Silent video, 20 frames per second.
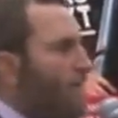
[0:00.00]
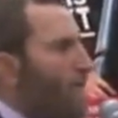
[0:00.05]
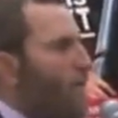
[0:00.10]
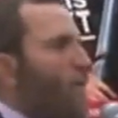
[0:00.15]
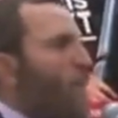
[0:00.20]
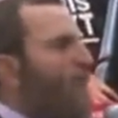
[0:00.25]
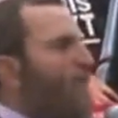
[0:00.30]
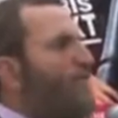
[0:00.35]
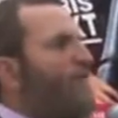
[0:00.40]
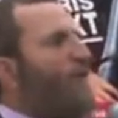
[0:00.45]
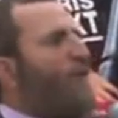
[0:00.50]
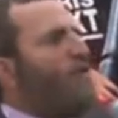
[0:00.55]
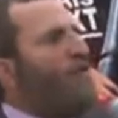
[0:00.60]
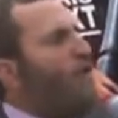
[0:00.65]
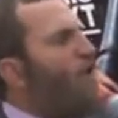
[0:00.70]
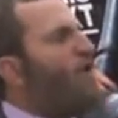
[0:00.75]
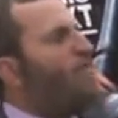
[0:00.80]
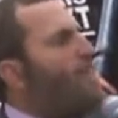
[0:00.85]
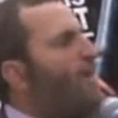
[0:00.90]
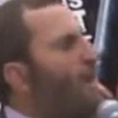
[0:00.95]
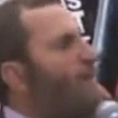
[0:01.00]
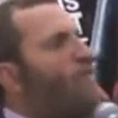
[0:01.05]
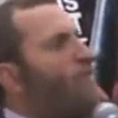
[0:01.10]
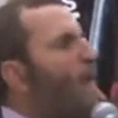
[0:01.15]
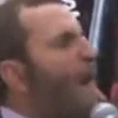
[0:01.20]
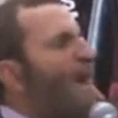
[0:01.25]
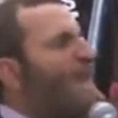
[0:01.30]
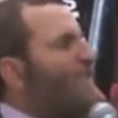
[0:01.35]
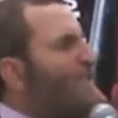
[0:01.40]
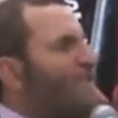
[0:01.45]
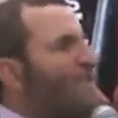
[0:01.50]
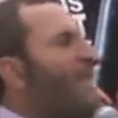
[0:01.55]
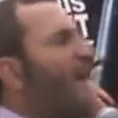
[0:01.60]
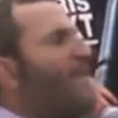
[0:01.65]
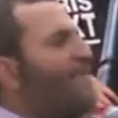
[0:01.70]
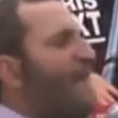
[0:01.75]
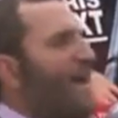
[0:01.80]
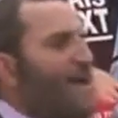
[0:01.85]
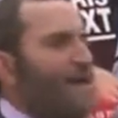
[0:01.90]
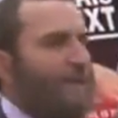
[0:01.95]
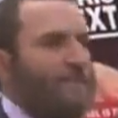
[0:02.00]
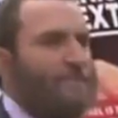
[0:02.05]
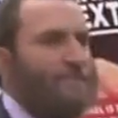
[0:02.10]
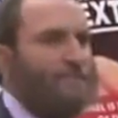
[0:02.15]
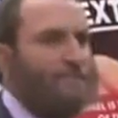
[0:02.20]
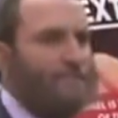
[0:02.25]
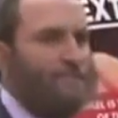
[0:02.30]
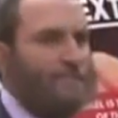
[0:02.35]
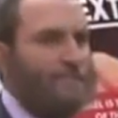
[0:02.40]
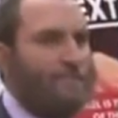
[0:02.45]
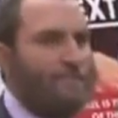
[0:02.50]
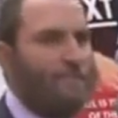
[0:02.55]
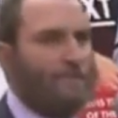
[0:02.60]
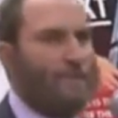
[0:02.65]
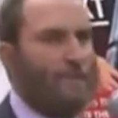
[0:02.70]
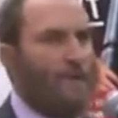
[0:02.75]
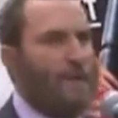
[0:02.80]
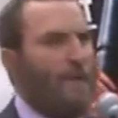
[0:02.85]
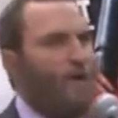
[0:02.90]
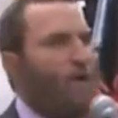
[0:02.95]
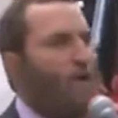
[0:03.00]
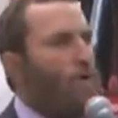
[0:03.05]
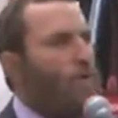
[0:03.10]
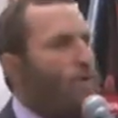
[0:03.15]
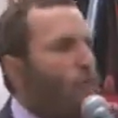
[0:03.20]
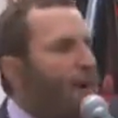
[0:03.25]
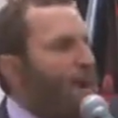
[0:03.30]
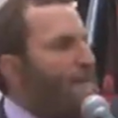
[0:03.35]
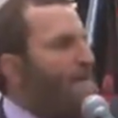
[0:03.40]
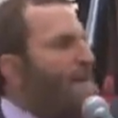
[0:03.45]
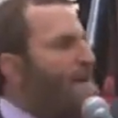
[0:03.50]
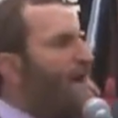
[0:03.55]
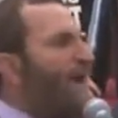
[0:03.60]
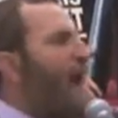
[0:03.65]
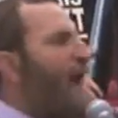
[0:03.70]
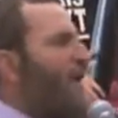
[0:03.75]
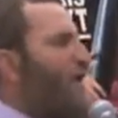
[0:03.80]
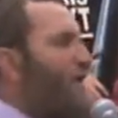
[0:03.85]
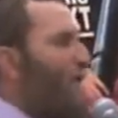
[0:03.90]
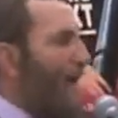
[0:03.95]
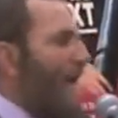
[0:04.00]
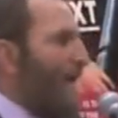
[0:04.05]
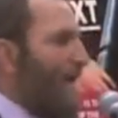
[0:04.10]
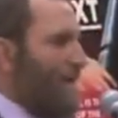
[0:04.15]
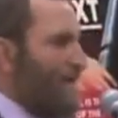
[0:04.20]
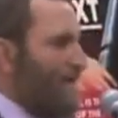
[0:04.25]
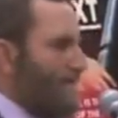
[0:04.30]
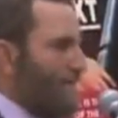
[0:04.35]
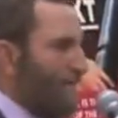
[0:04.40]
with the human rights loving, women honoring,